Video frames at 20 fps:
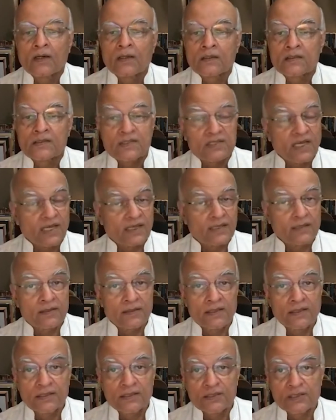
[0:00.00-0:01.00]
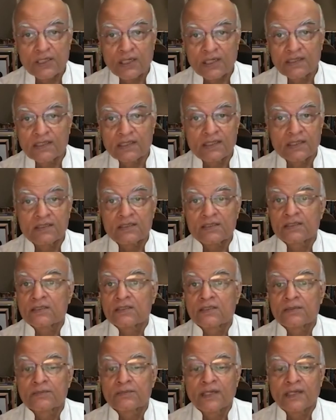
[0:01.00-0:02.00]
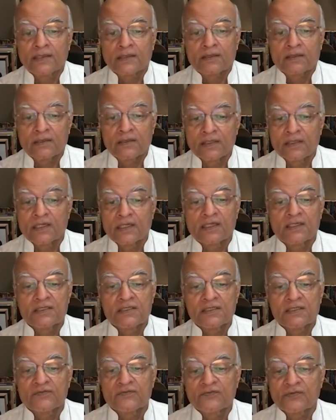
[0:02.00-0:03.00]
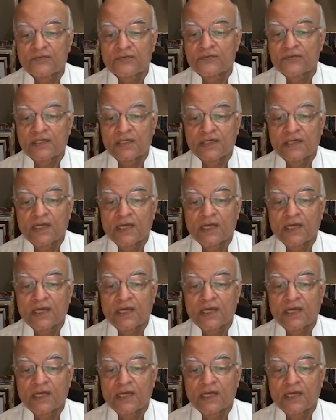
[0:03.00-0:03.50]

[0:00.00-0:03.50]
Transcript: Secondly, China entered Tibet in 1950.